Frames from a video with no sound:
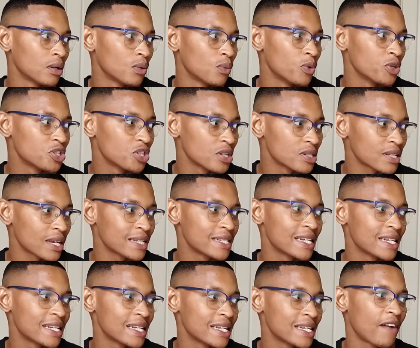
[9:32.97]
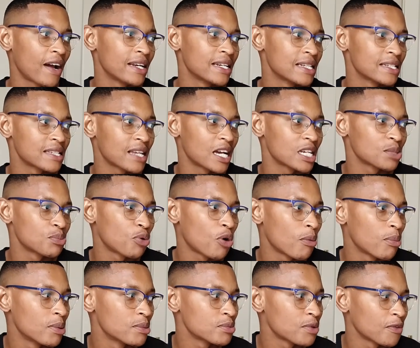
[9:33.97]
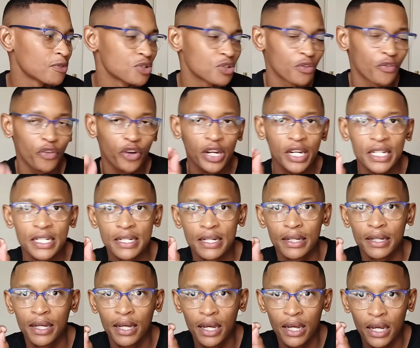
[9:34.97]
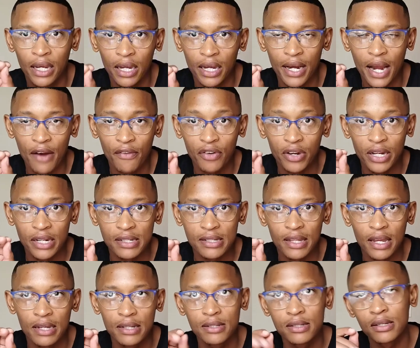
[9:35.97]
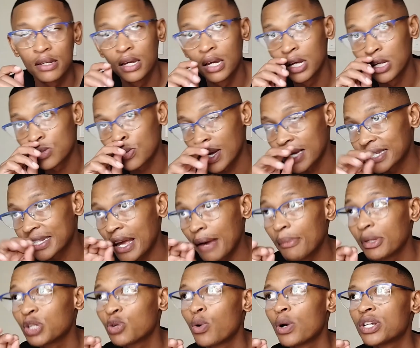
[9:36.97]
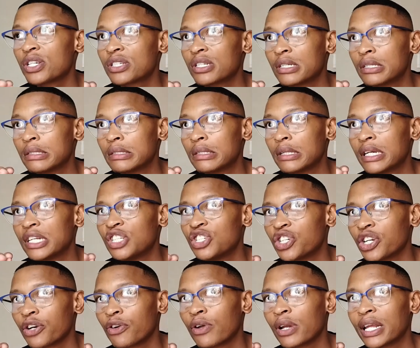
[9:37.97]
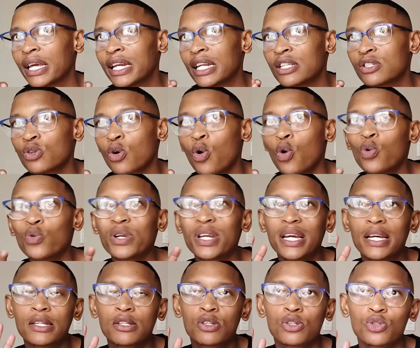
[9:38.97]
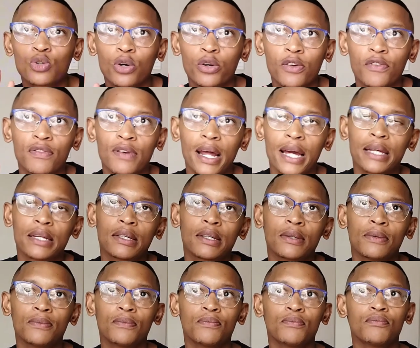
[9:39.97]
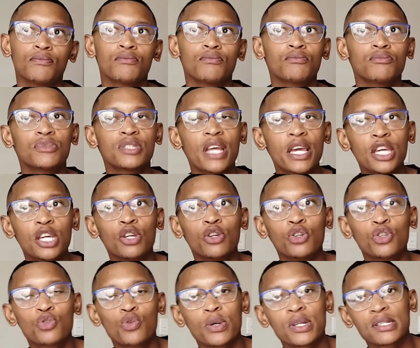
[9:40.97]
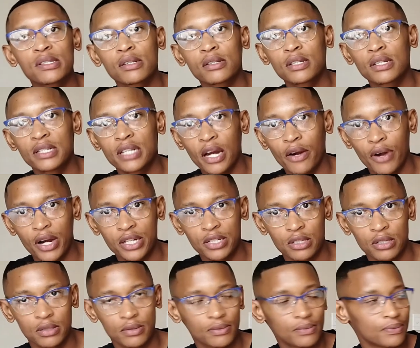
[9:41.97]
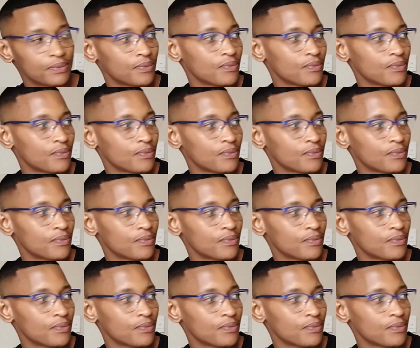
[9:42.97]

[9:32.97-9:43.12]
which is identify and discuss problems of sovereignty in African states. So assignment question in general in its own, it's sort of like taking you to a certain direction.